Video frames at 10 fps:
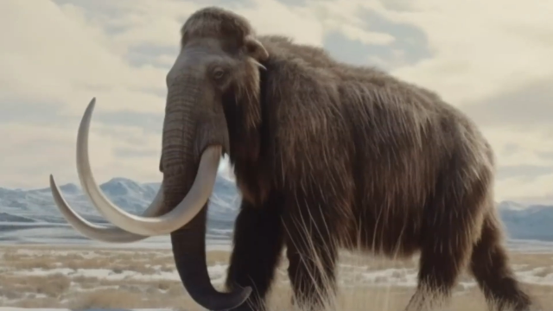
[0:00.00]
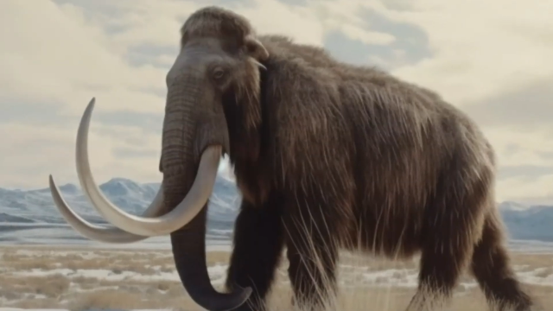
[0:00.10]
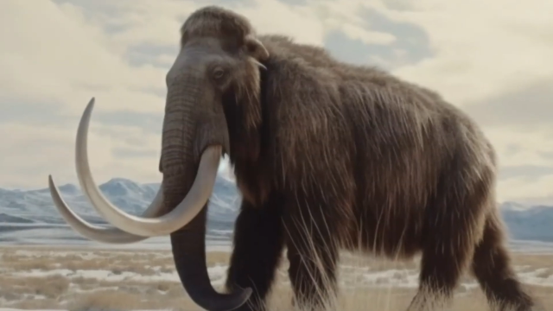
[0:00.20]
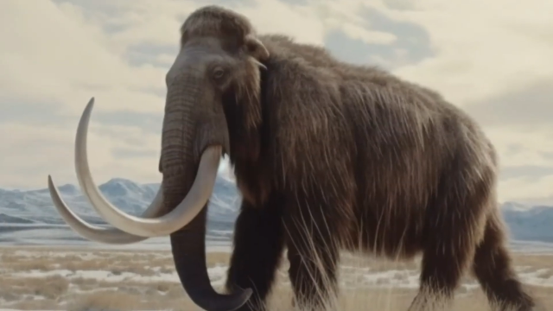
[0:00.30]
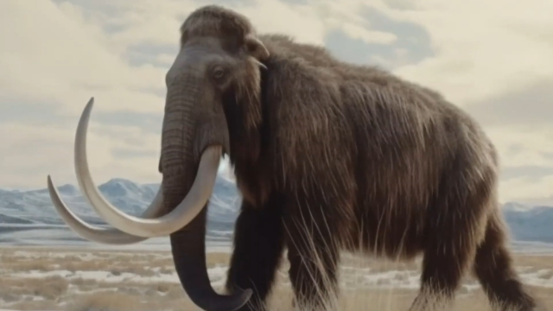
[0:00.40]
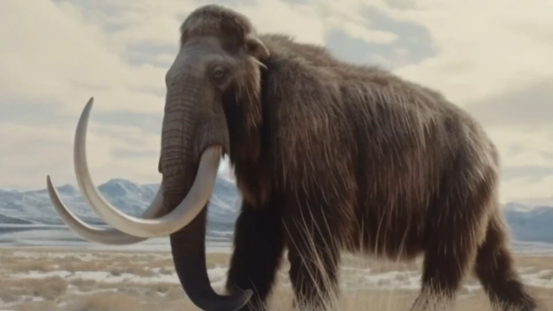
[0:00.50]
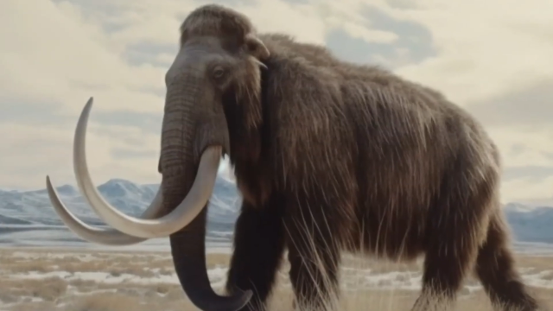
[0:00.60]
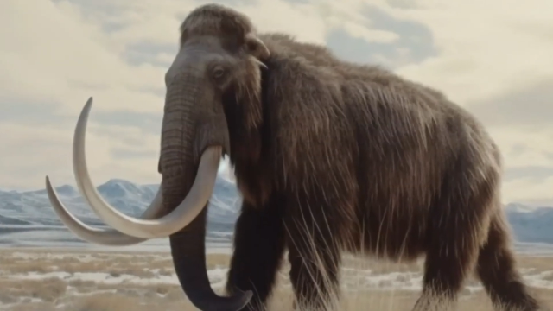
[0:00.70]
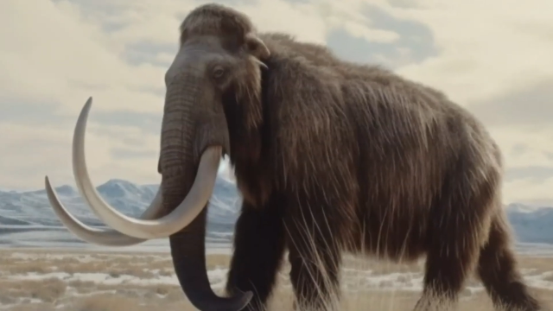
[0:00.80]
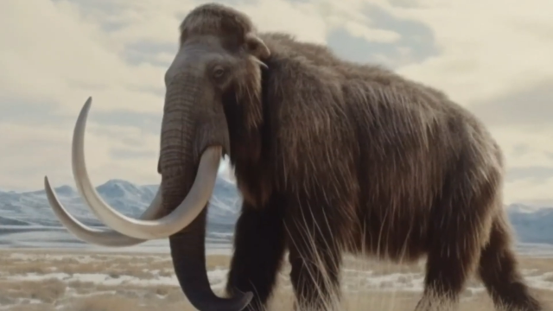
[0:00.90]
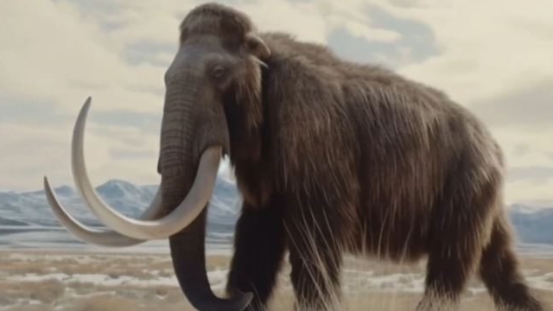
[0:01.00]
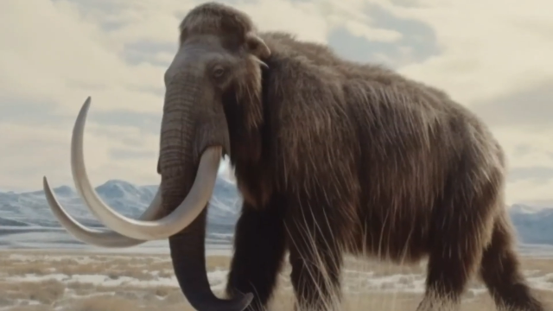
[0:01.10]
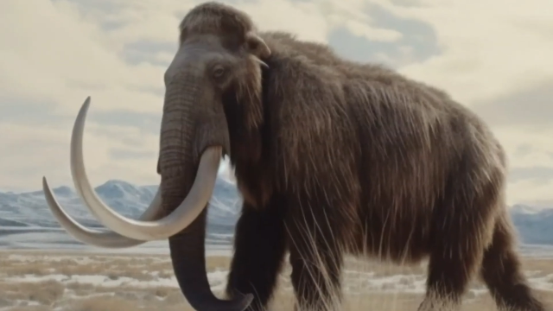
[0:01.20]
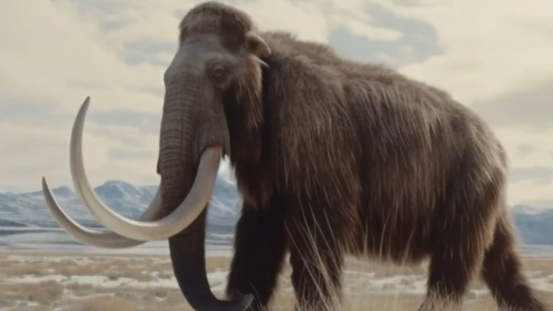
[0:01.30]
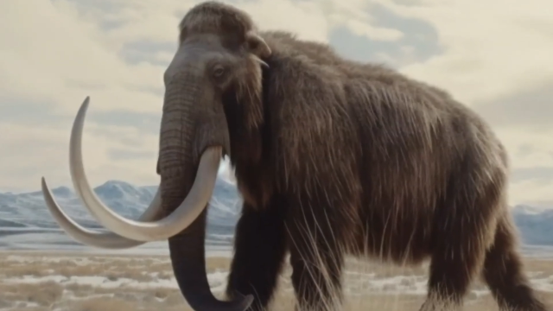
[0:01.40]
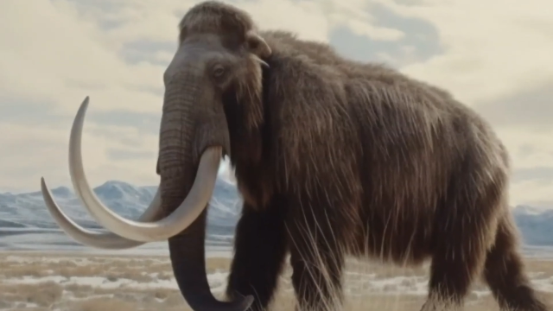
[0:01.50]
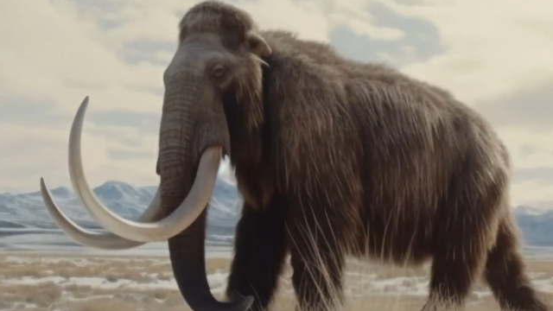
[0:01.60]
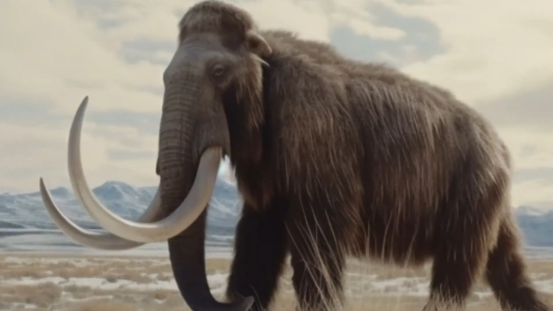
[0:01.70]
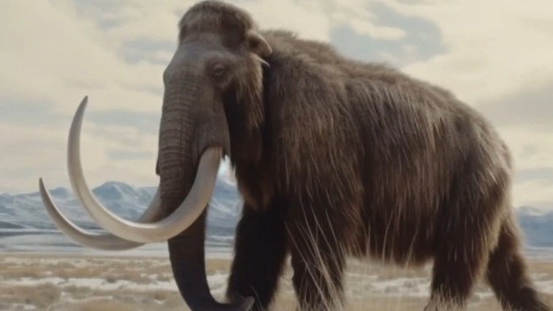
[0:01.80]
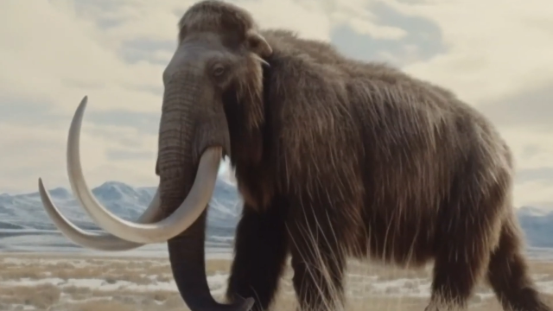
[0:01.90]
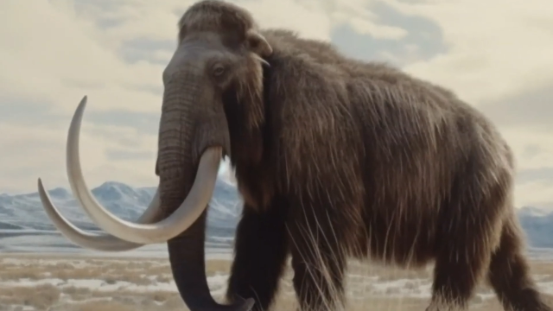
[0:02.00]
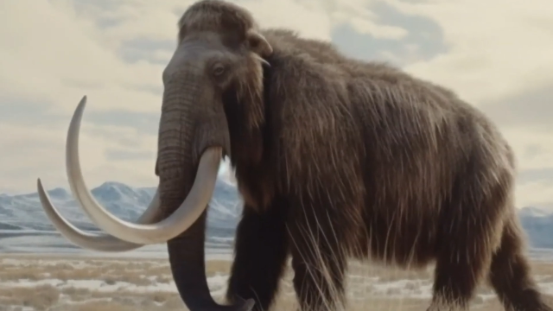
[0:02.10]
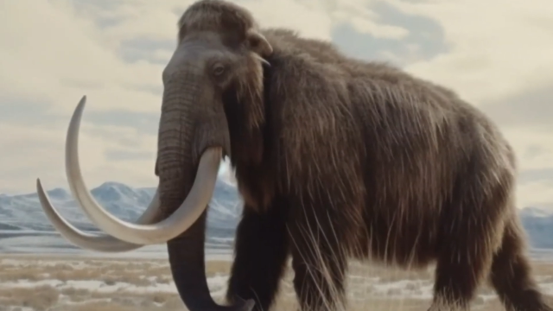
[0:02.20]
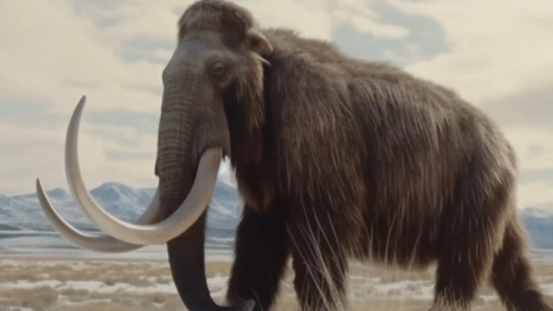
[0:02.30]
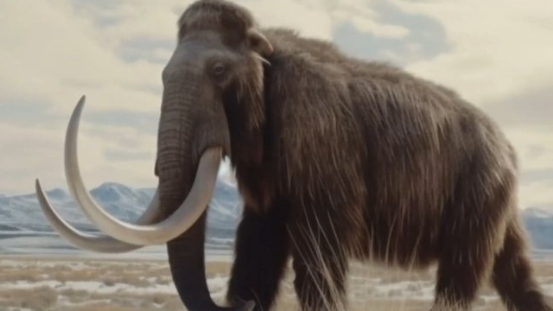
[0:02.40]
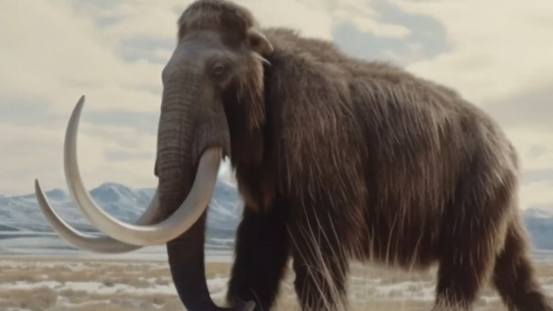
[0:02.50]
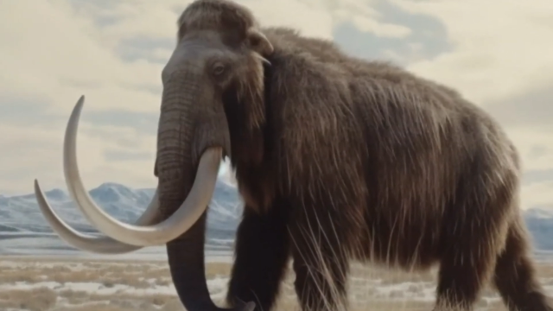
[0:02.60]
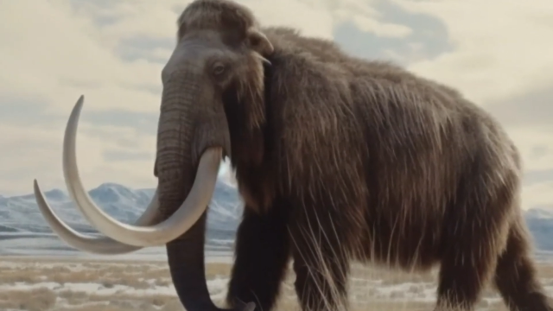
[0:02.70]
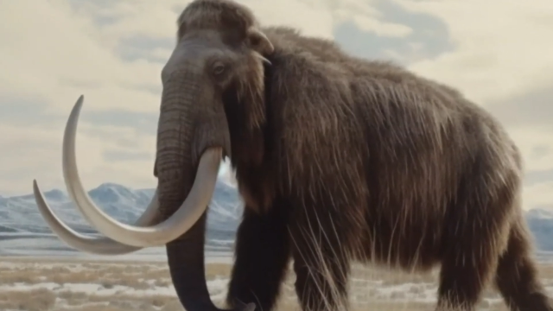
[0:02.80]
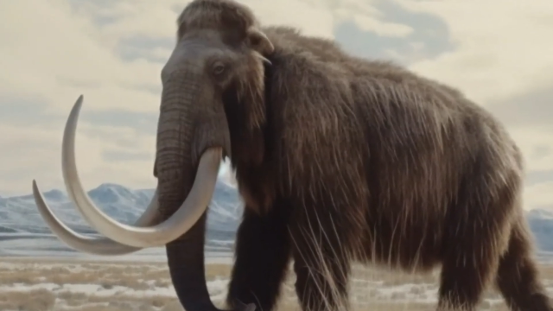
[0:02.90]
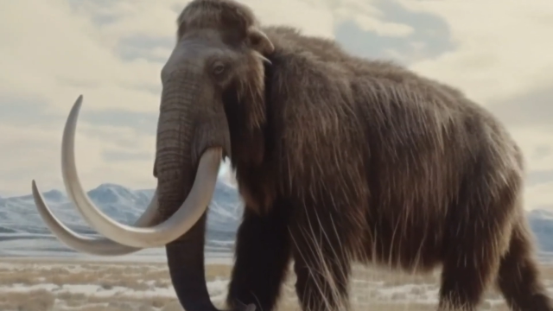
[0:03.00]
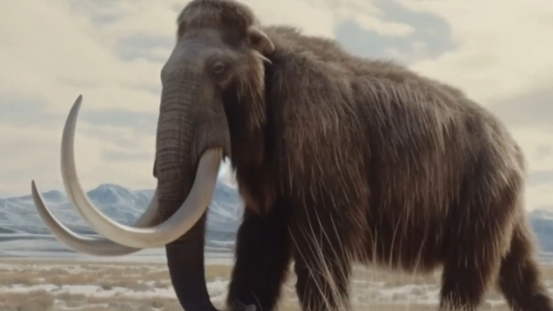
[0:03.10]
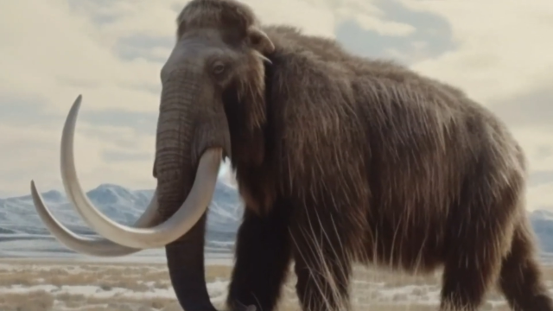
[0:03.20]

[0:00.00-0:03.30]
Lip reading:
No face is visible, so there are no lips to read.